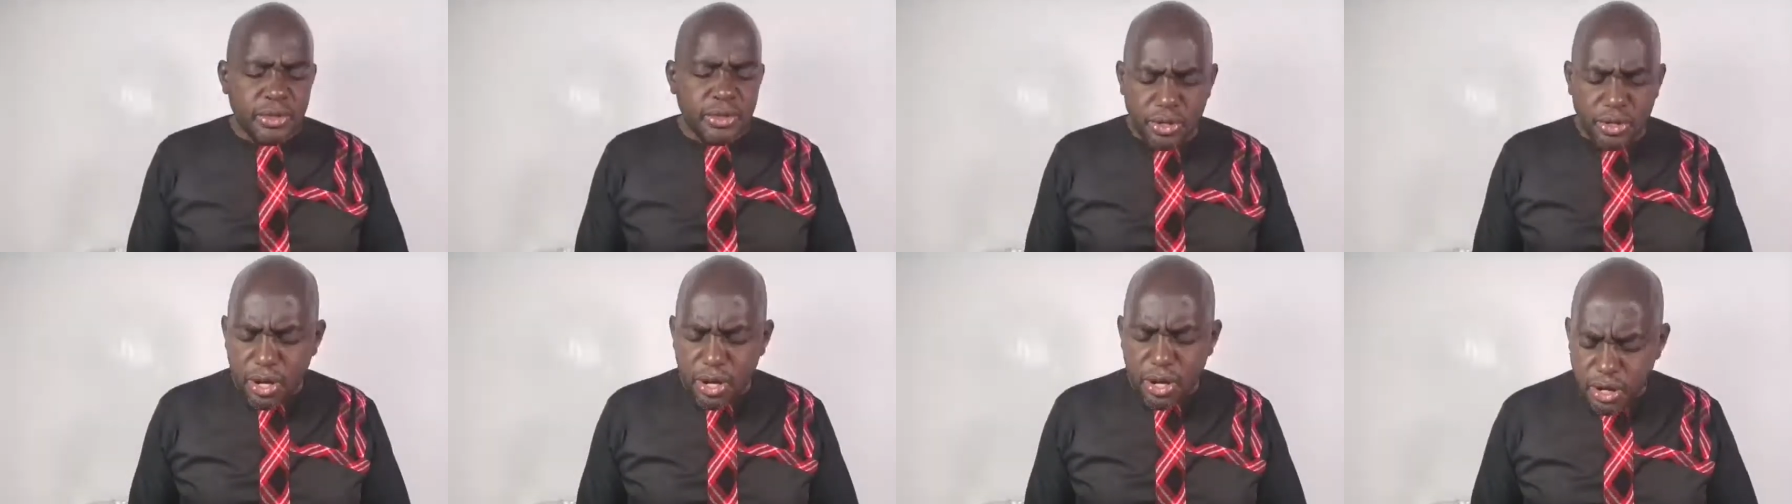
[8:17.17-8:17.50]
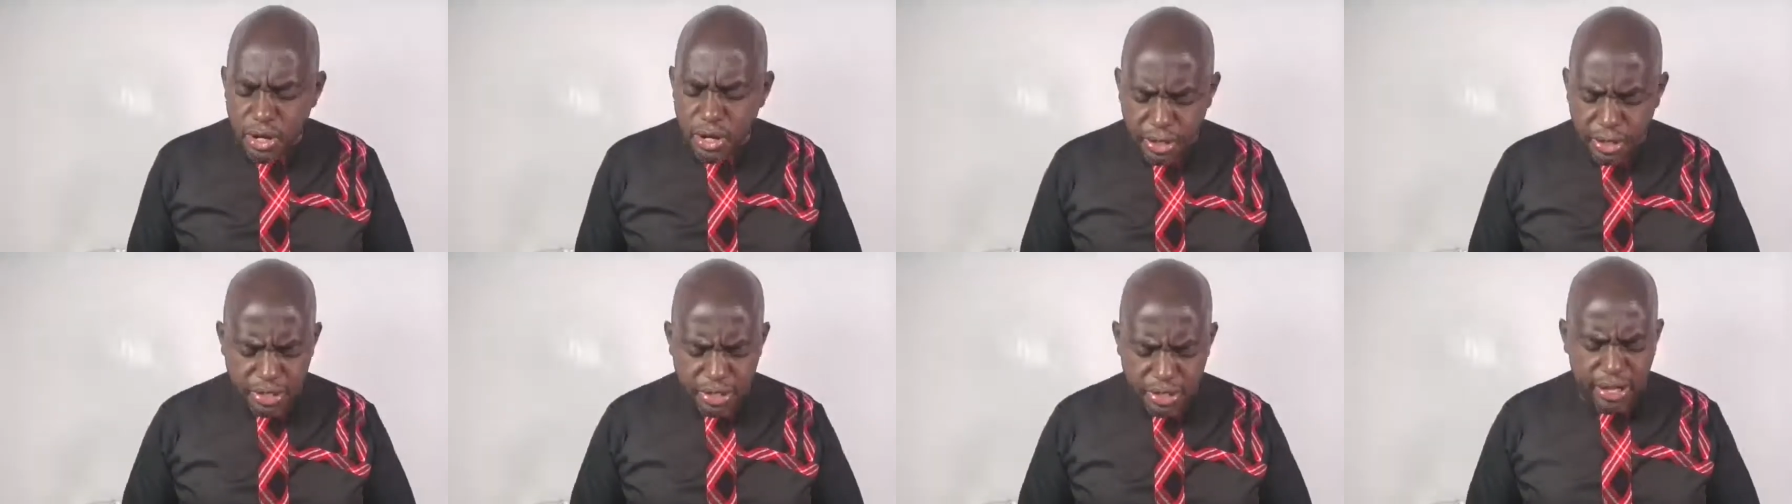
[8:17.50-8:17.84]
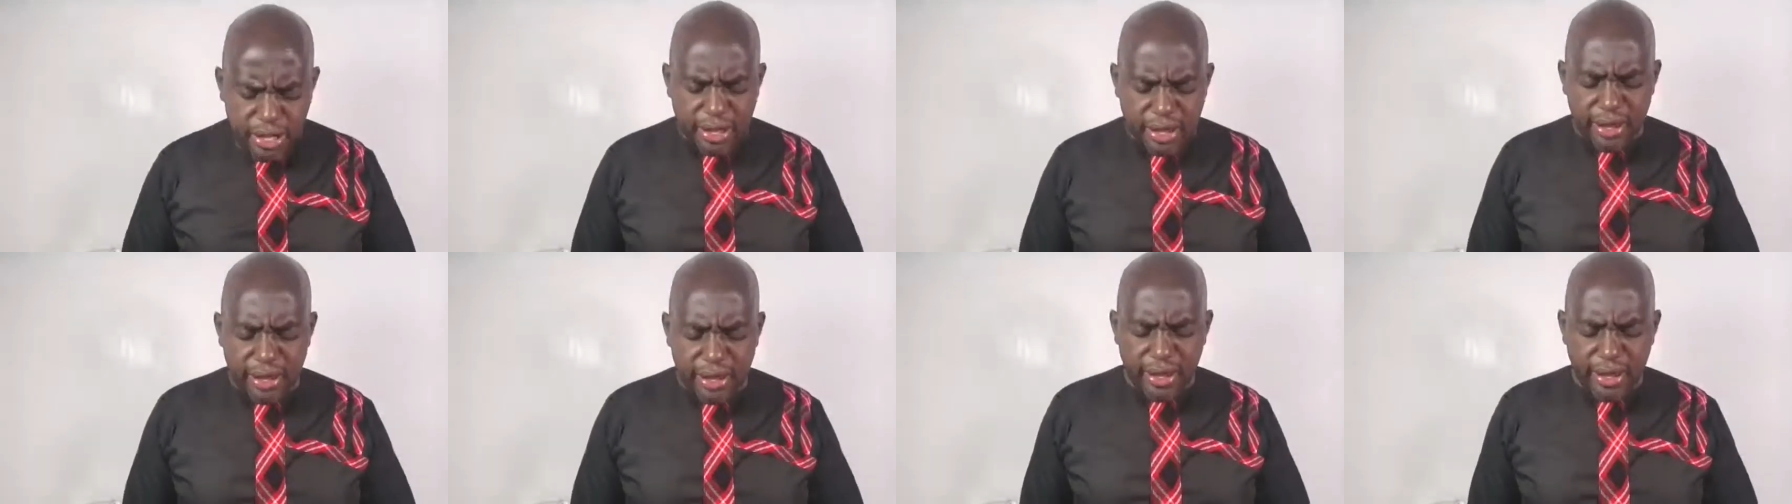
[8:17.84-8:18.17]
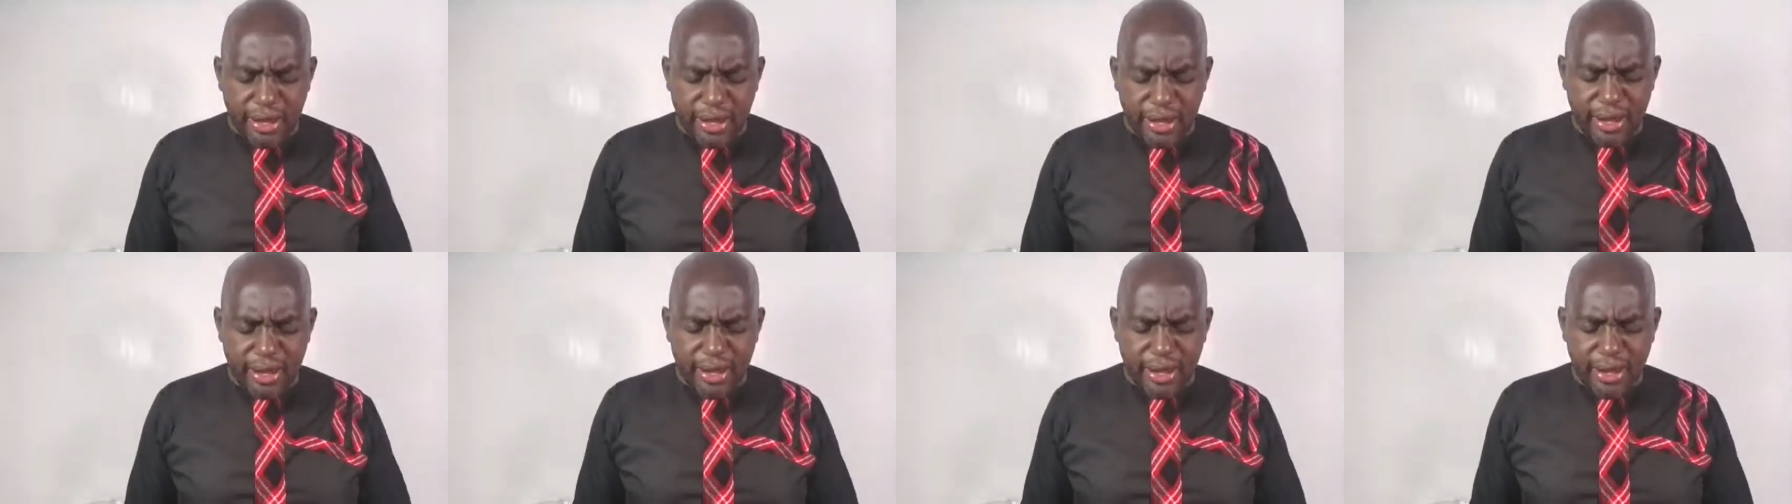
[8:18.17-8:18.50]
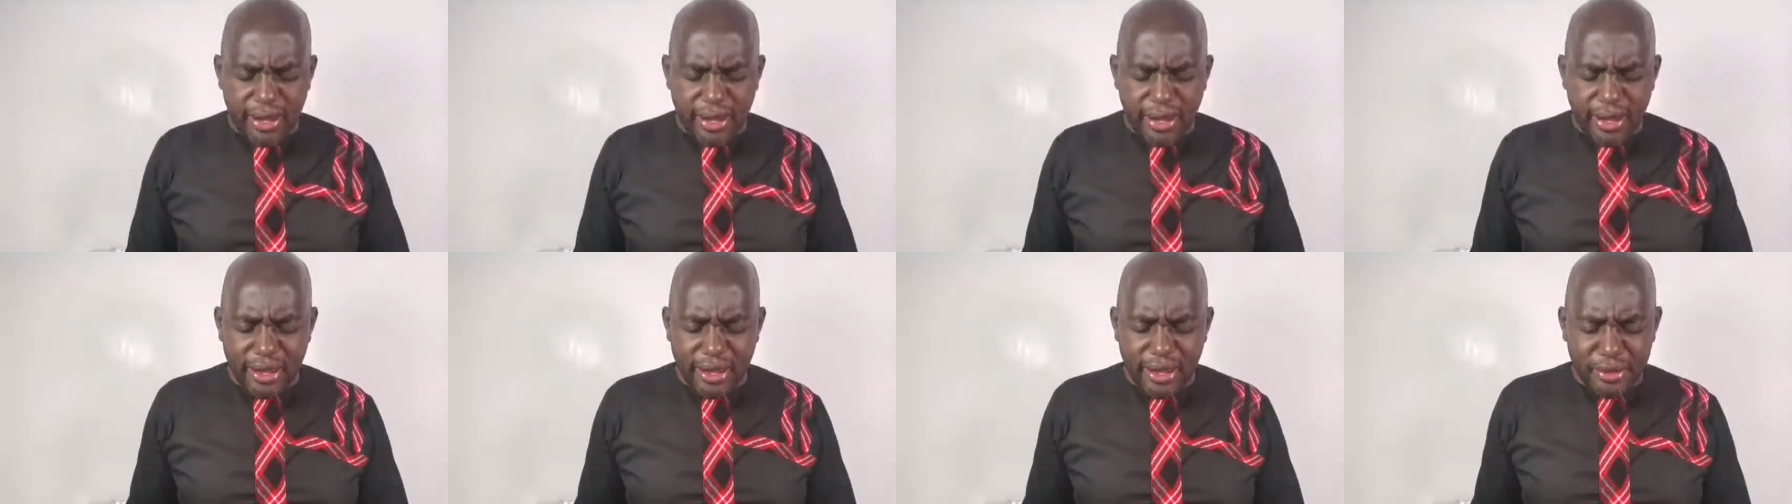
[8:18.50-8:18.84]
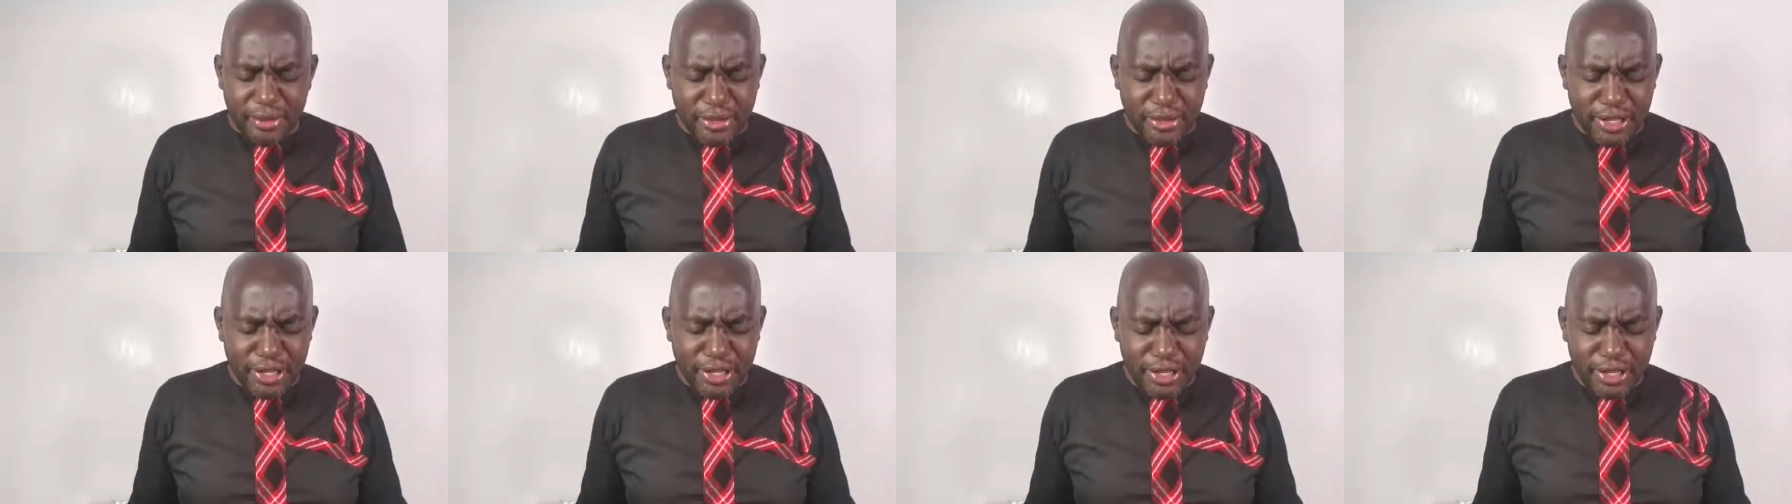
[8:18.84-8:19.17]
Your
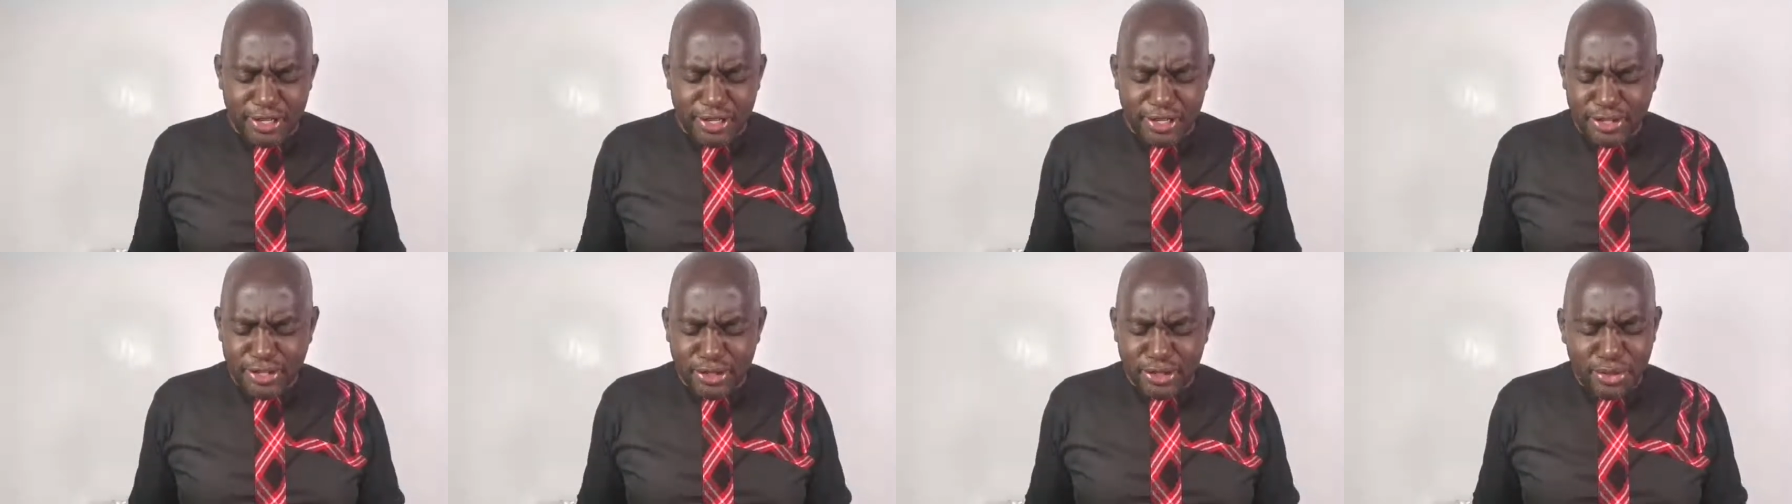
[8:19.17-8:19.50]
name is